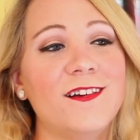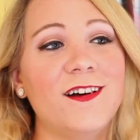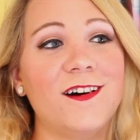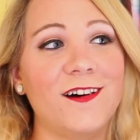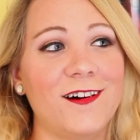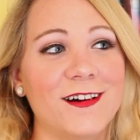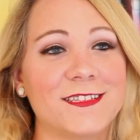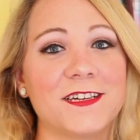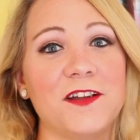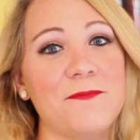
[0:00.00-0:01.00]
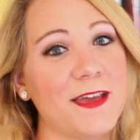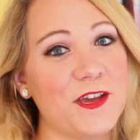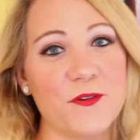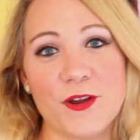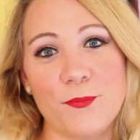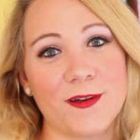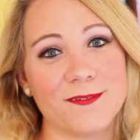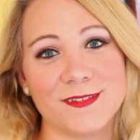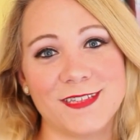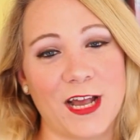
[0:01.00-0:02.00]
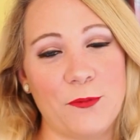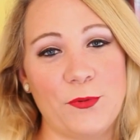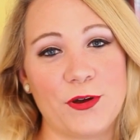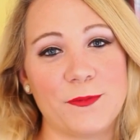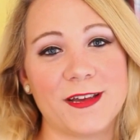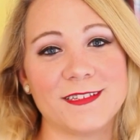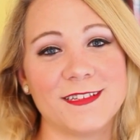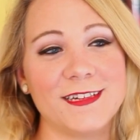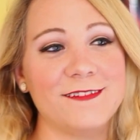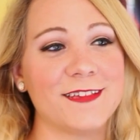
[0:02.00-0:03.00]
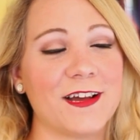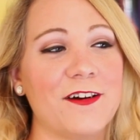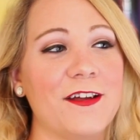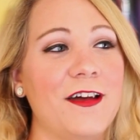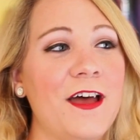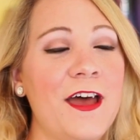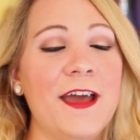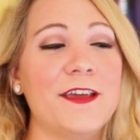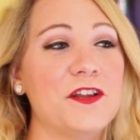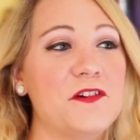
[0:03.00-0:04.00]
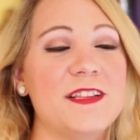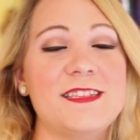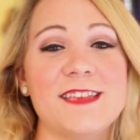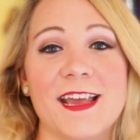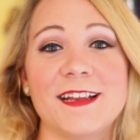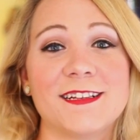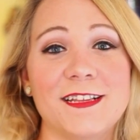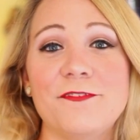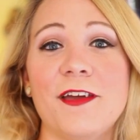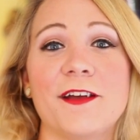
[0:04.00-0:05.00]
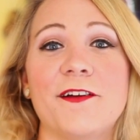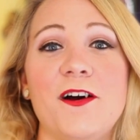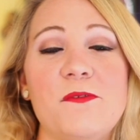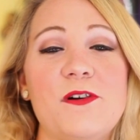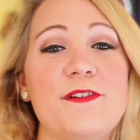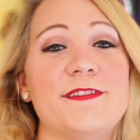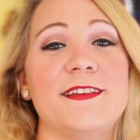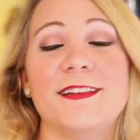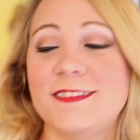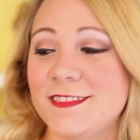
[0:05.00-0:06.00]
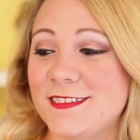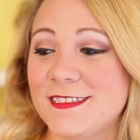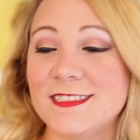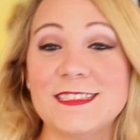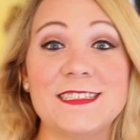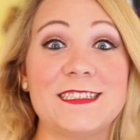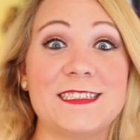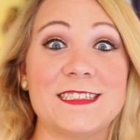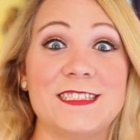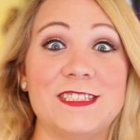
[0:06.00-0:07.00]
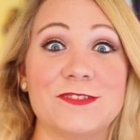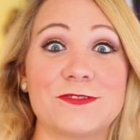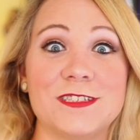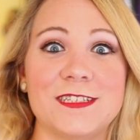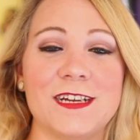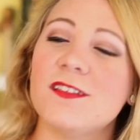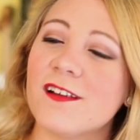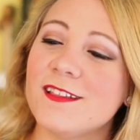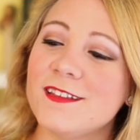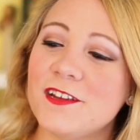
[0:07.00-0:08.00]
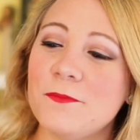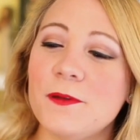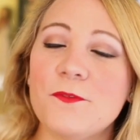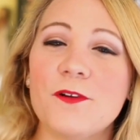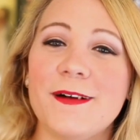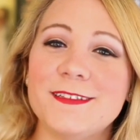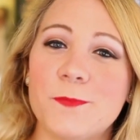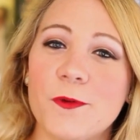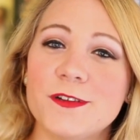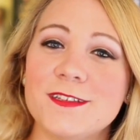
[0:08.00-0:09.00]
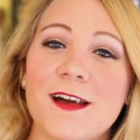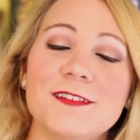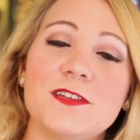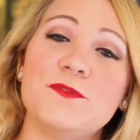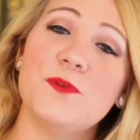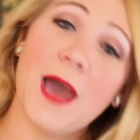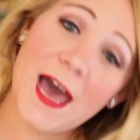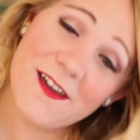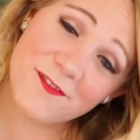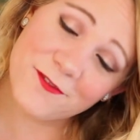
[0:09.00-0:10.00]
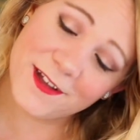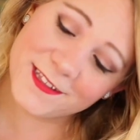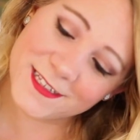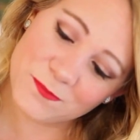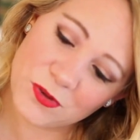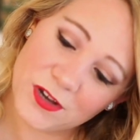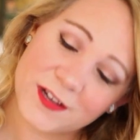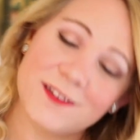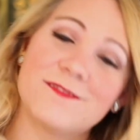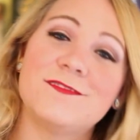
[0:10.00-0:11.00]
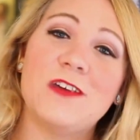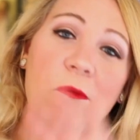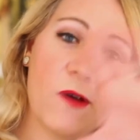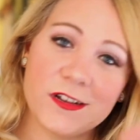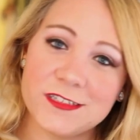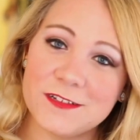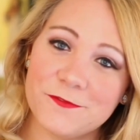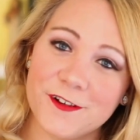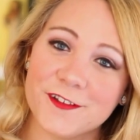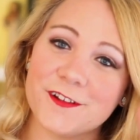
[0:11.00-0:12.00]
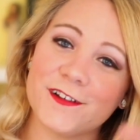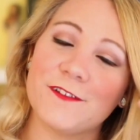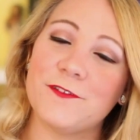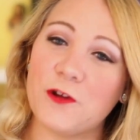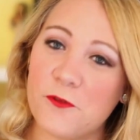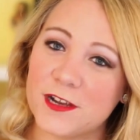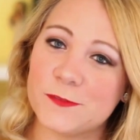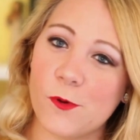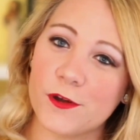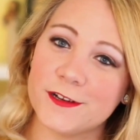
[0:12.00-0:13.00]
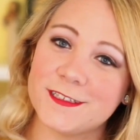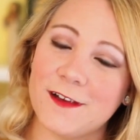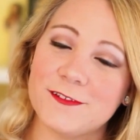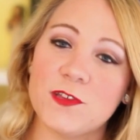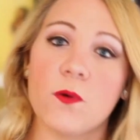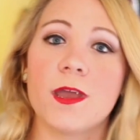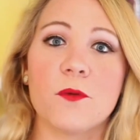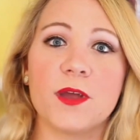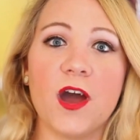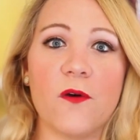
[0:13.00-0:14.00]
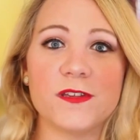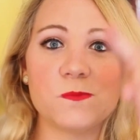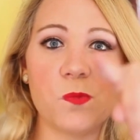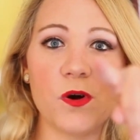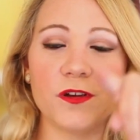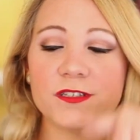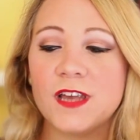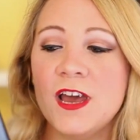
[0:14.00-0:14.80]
oh, it's gonna make you want to pick up the second book, because it leaves like on a, you know, insane cliffhanger almost, and it's just, oh, so good. Let's talk a little bit more about spoilers now. So if you haven't read this book, don't watch any further if you don't want to spoil yourself. So here we go, spoilers.